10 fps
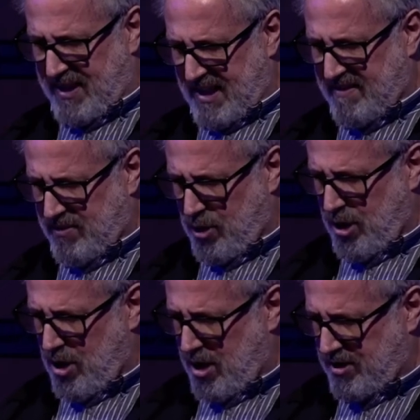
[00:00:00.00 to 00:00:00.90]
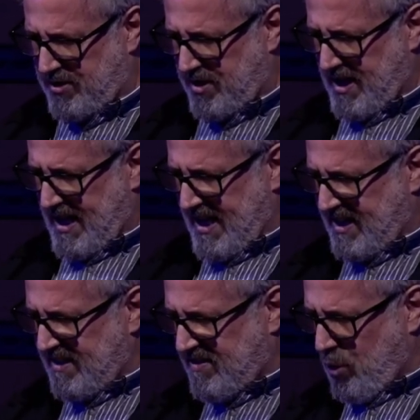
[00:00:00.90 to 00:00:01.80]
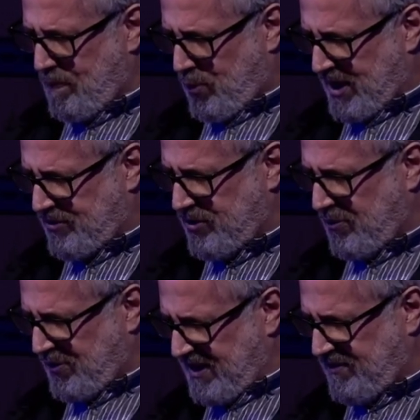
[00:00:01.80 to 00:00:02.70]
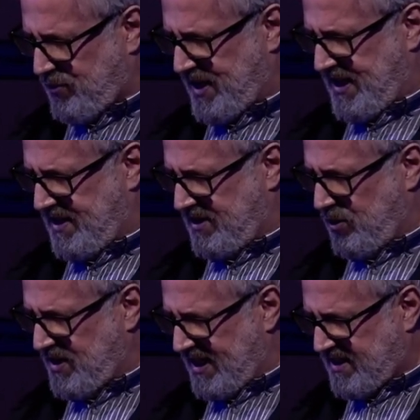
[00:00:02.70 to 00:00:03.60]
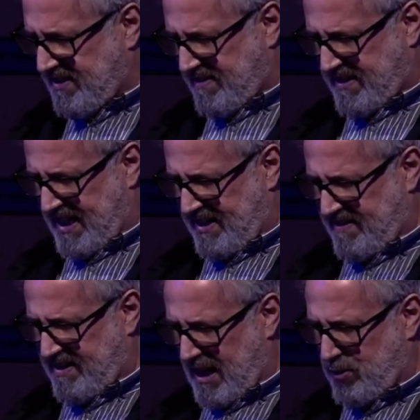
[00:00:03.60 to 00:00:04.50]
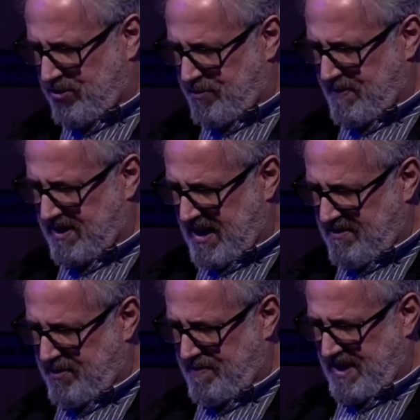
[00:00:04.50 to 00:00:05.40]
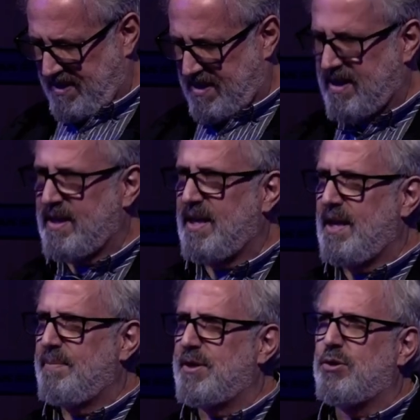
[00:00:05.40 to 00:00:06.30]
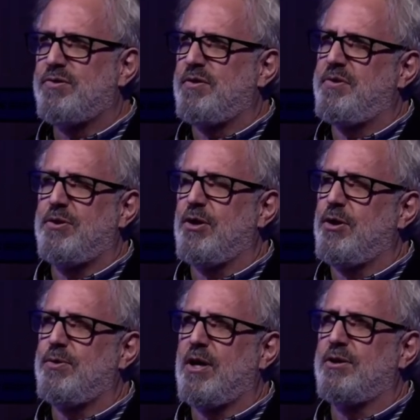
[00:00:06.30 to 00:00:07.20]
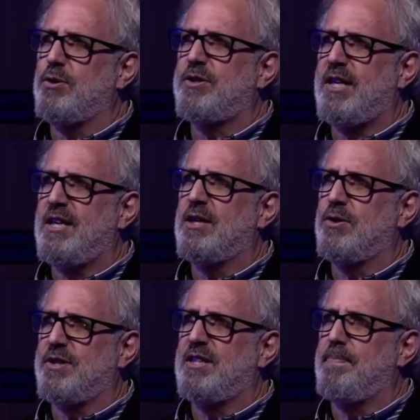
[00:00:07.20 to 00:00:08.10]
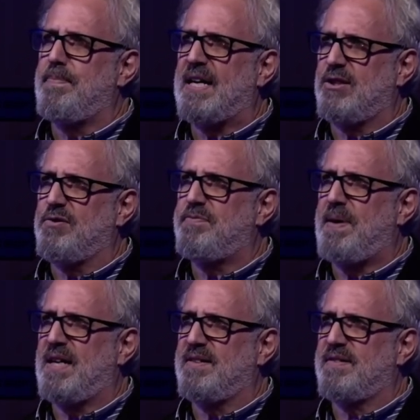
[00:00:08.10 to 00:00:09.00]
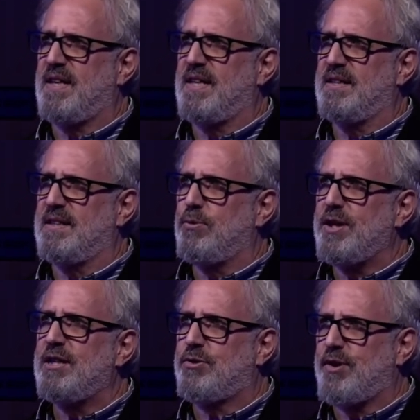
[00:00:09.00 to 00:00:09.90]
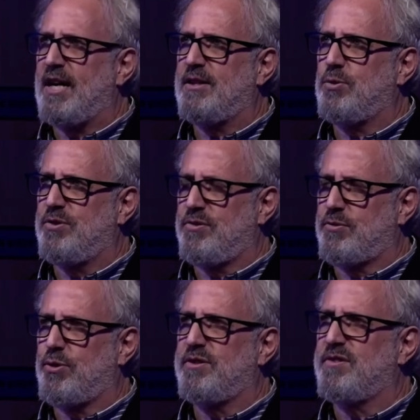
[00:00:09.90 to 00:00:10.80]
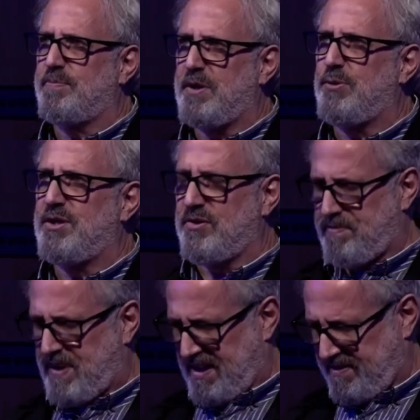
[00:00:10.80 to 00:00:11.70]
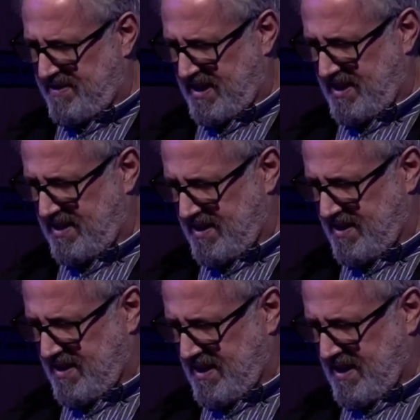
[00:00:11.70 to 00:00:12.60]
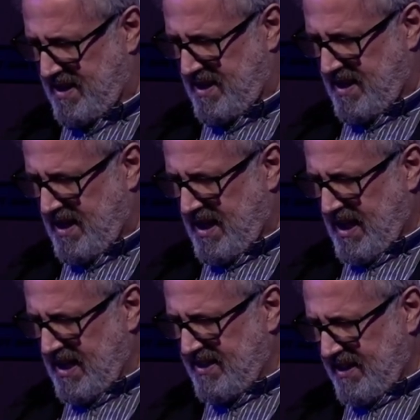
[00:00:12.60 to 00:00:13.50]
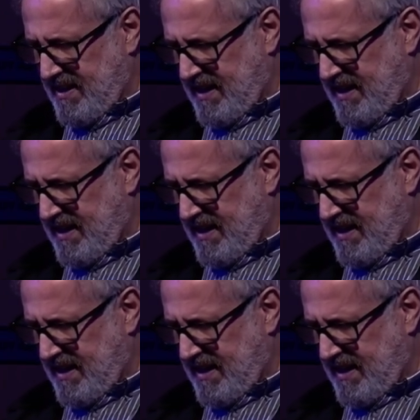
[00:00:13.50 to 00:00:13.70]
against all odds, against the oppression of Israel, the United States, and now German government. Because if you know, they're not killing only the body of Palestine. They really try to destroy the spirit of Palestine. And